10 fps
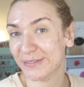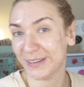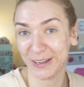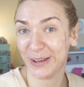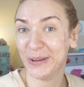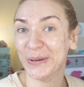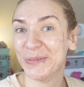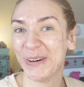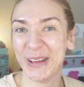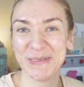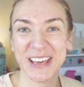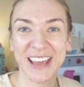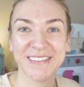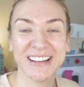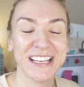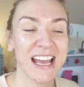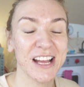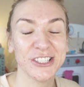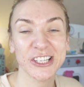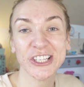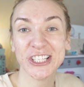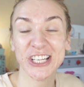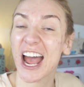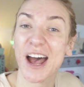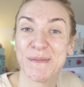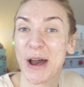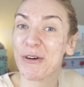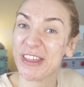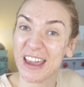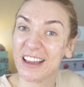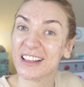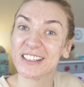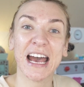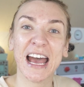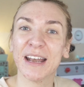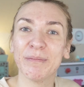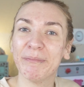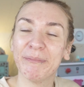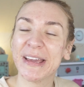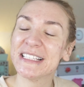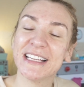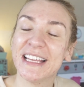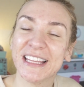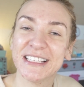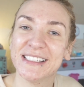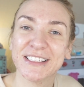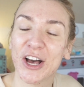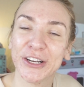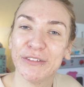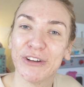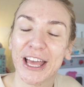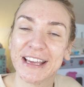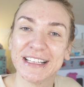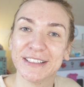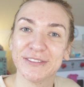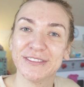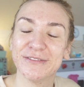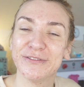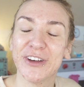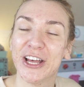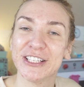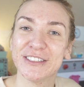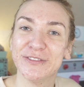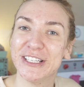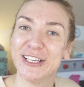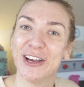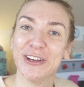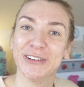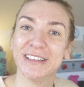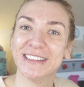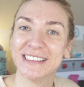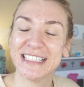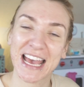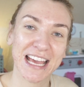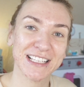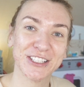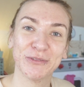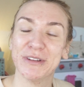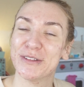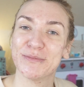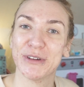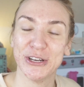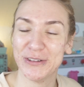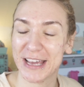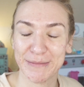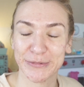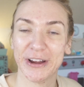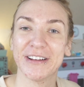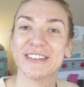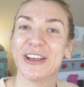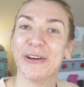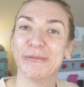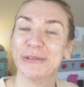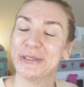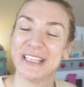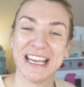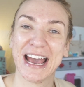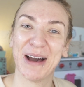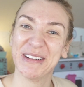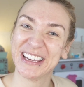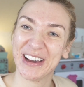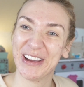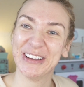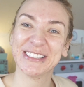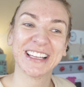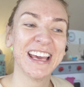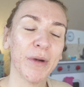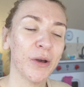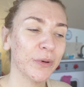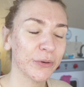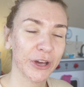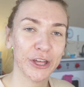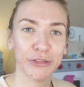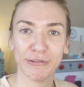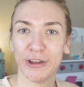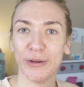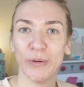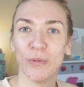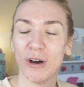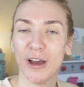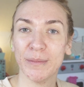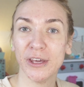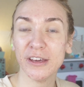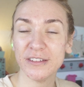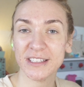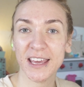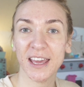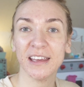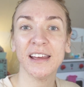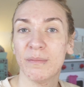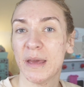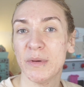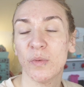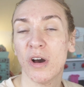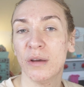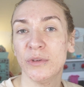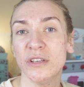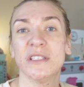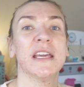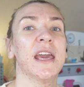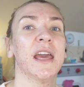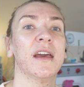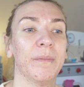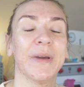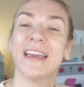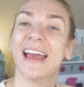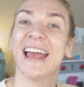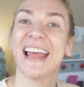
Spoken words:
a video while I'm getting ready and just chat about things. And basically this is kind of like a first video test with my new camera, so we'll see how it goes. I will go through what I'm using, maybe why I'm using it, but yeah,